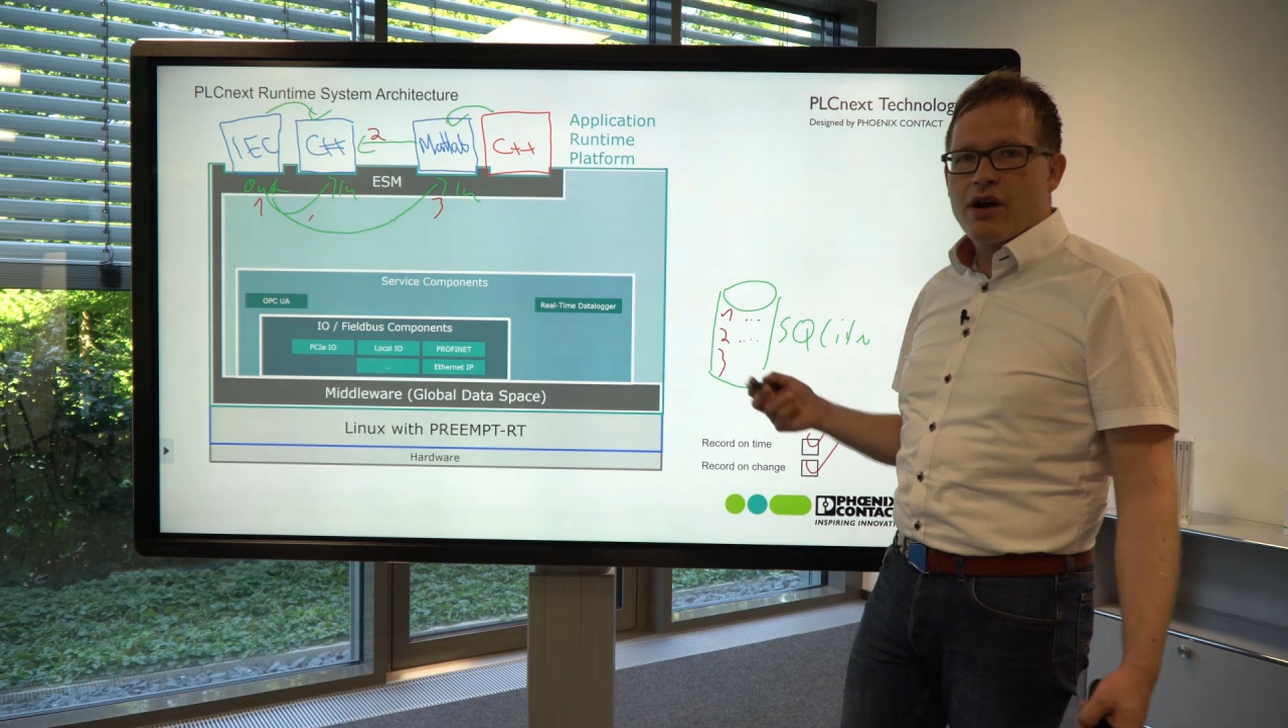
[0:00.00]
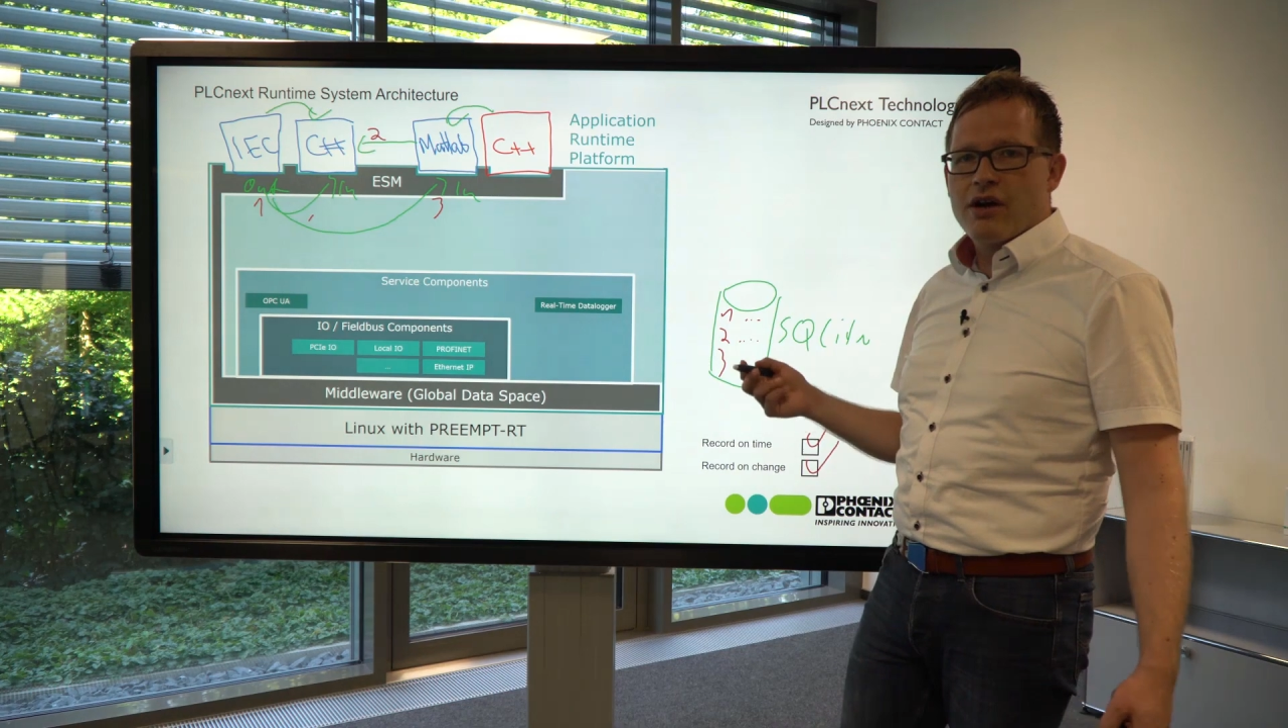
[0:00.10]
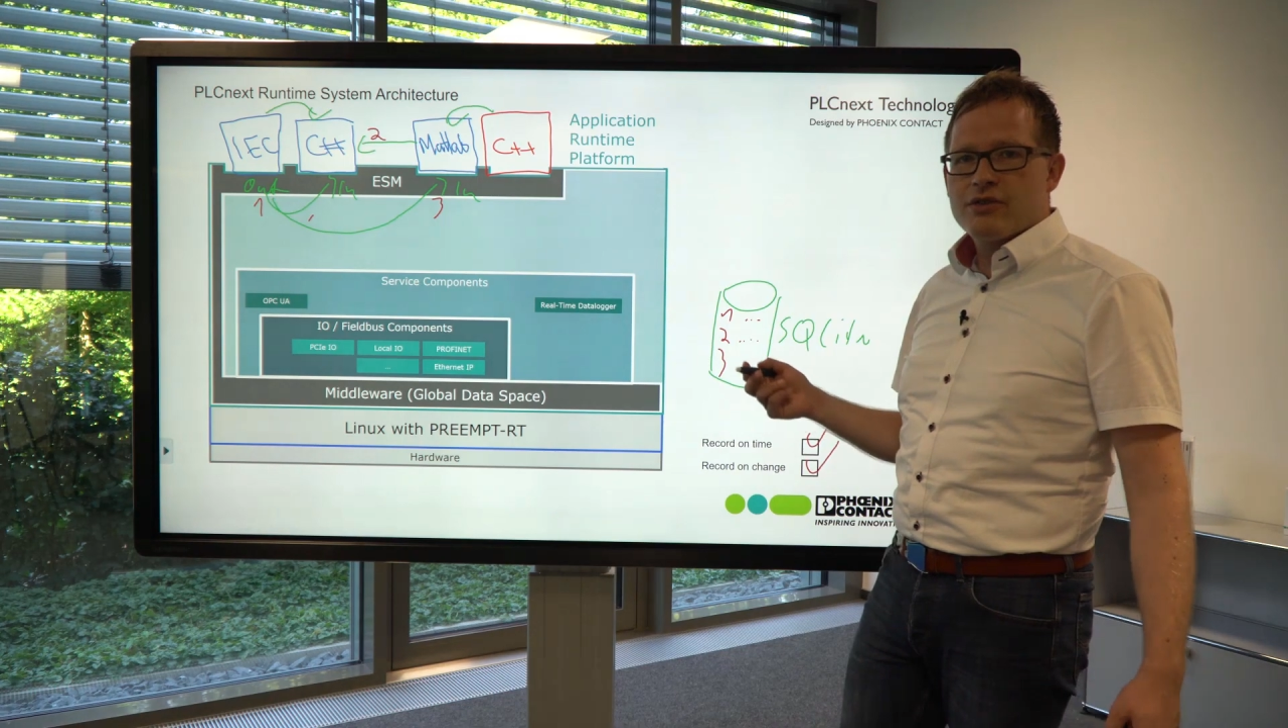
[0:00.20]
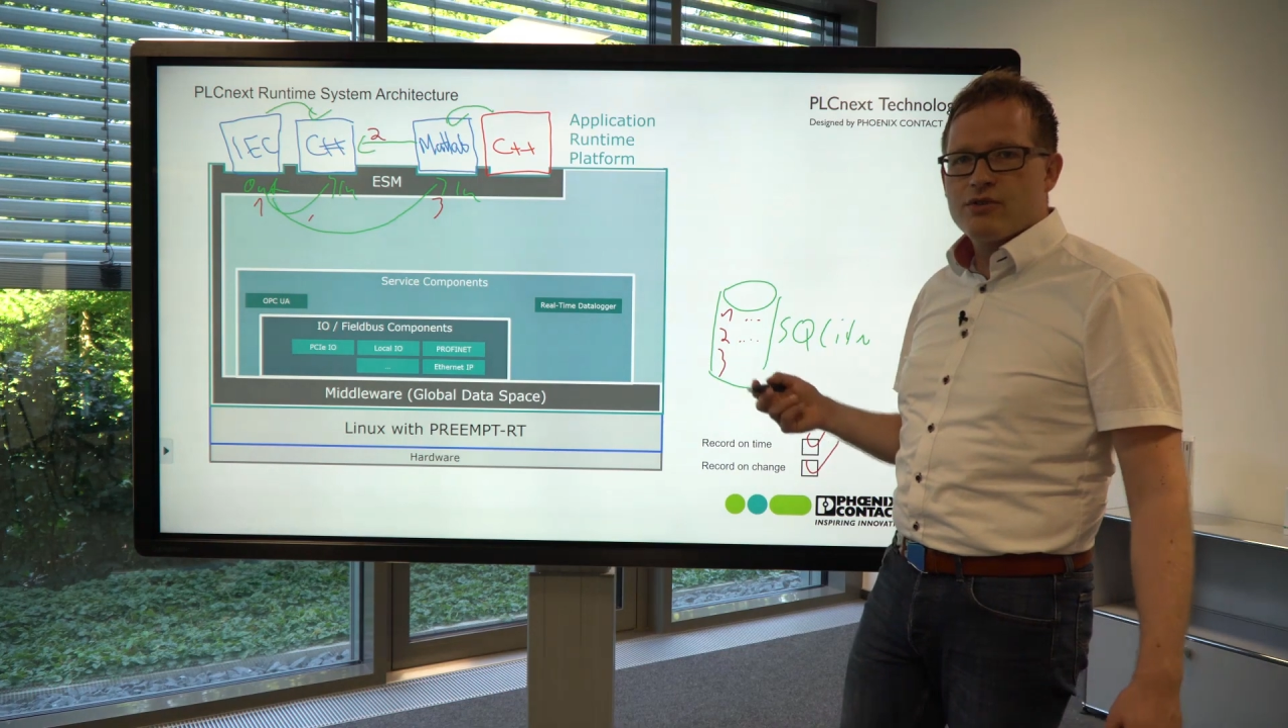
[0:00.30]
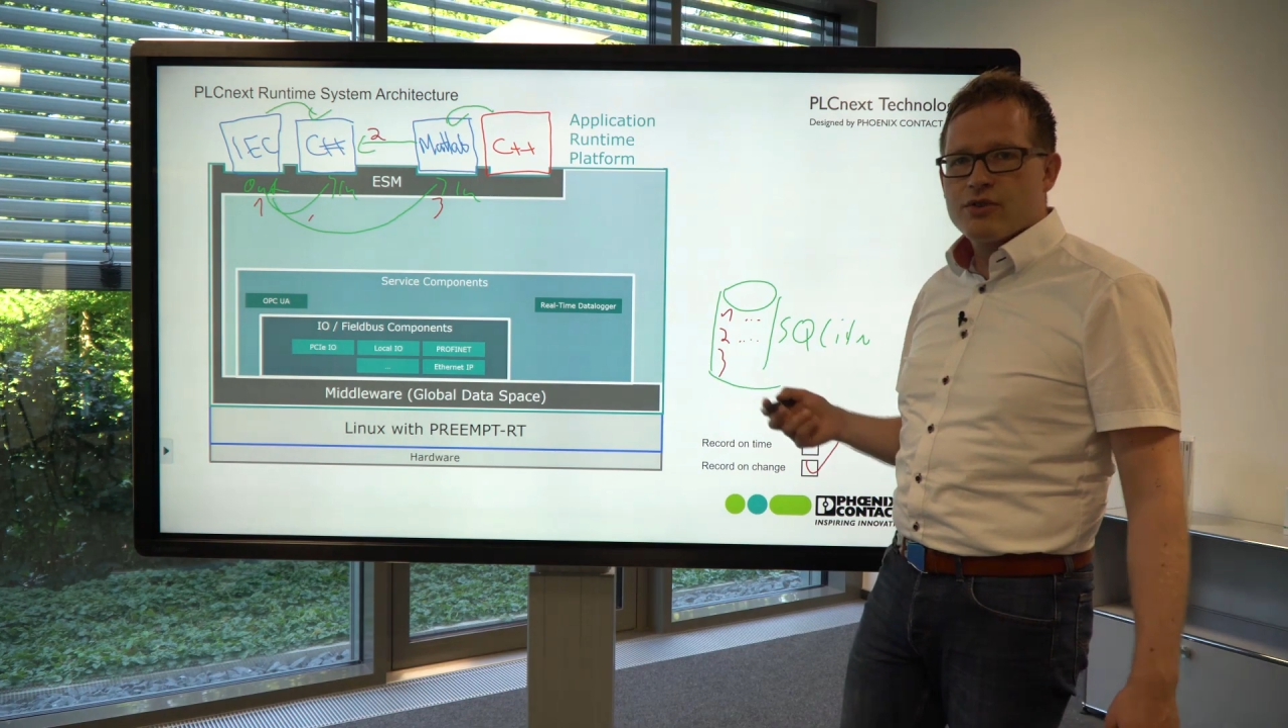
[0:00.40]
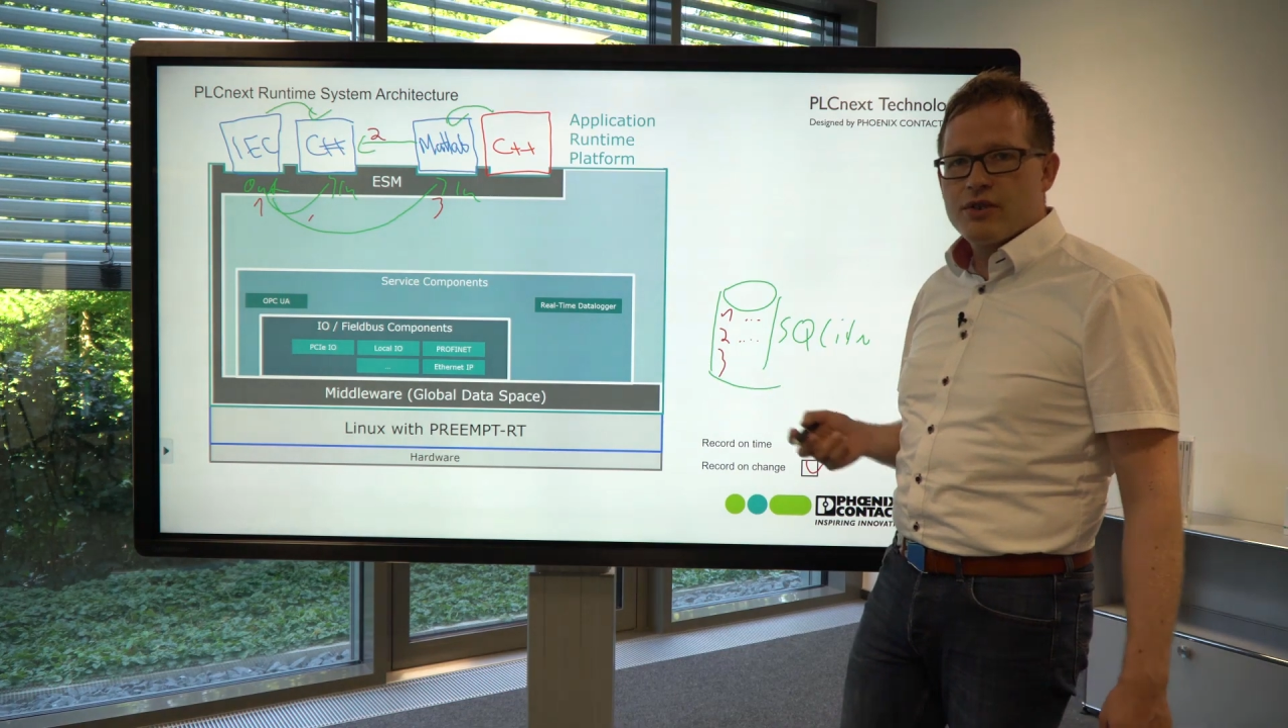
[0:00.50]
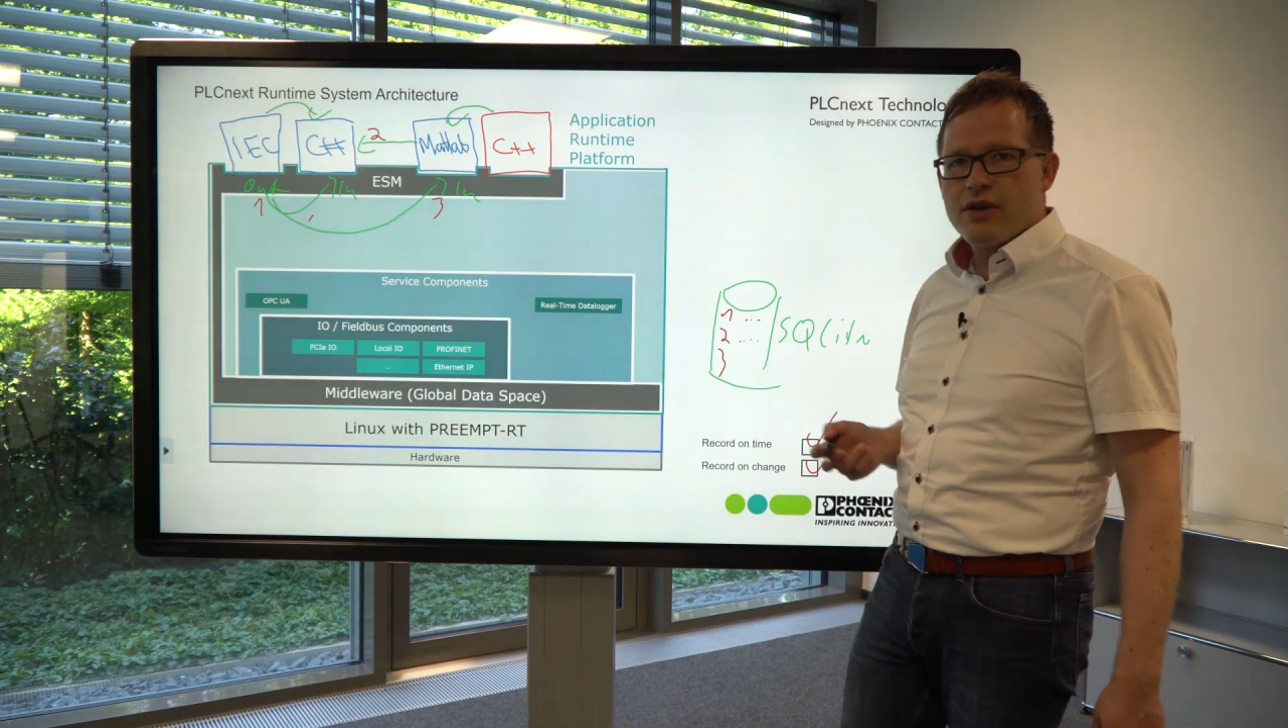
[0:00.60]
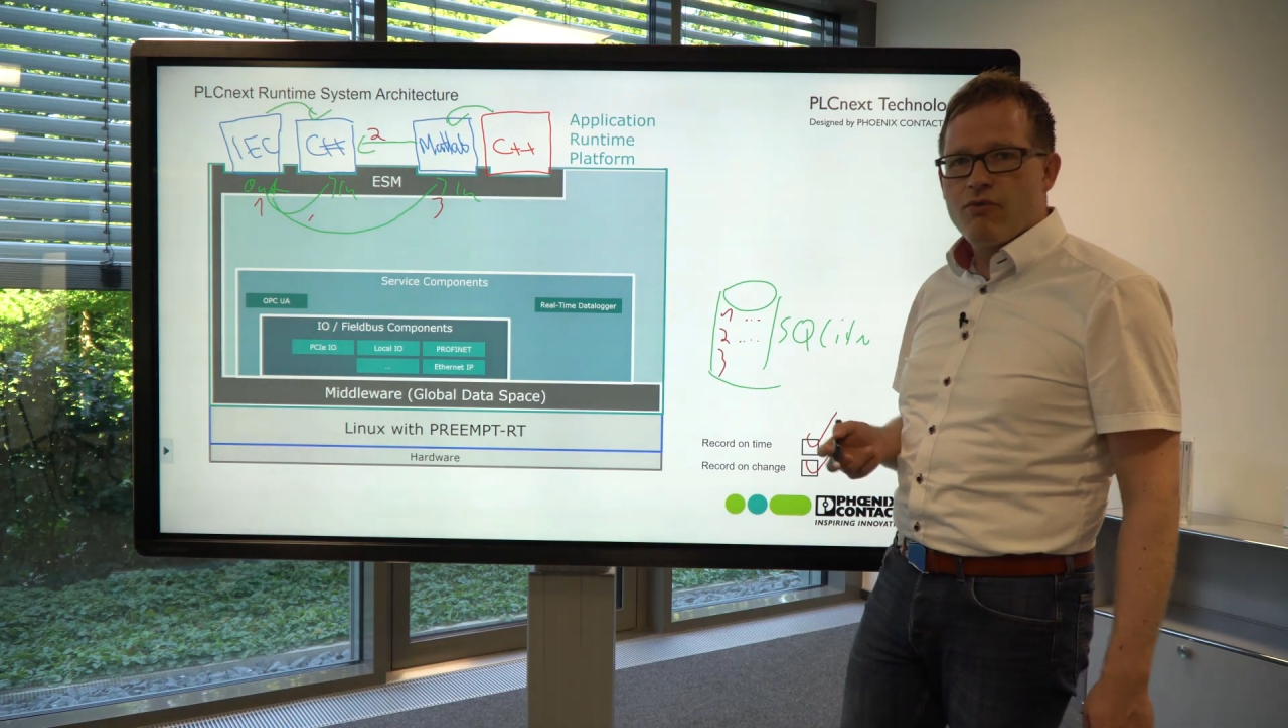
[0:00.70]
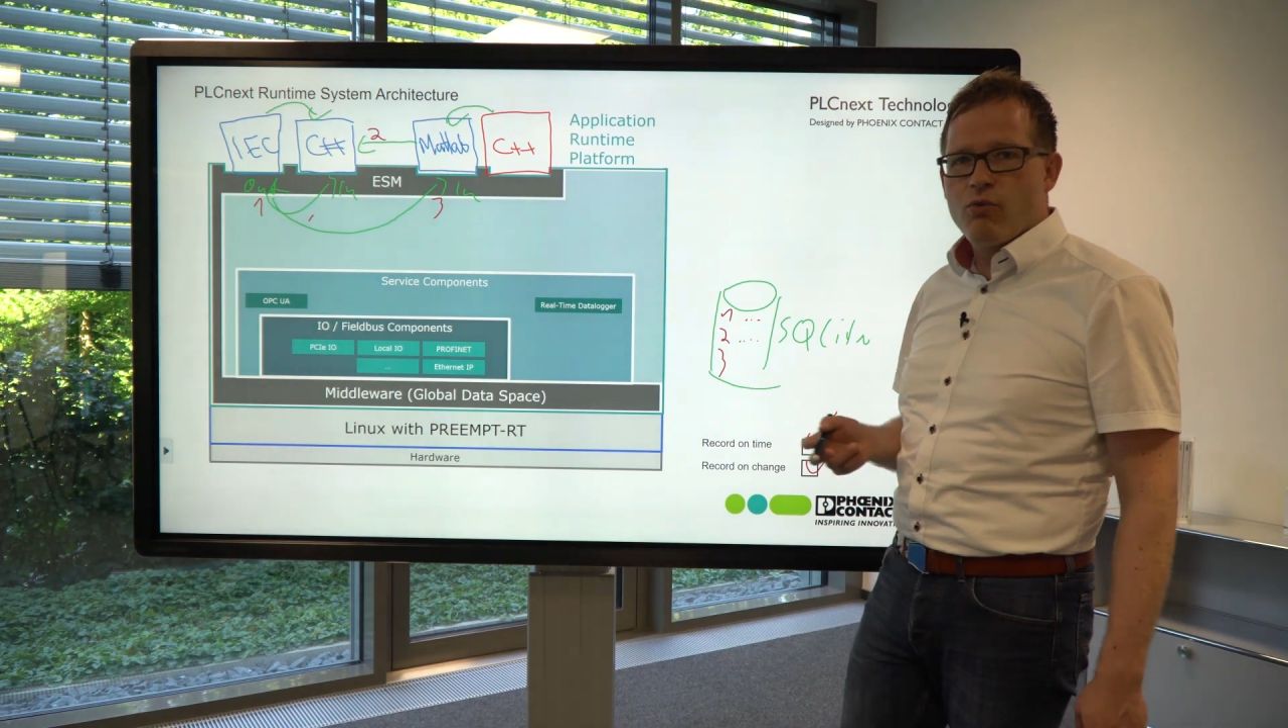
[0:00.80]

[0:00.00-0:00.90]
ask yourself,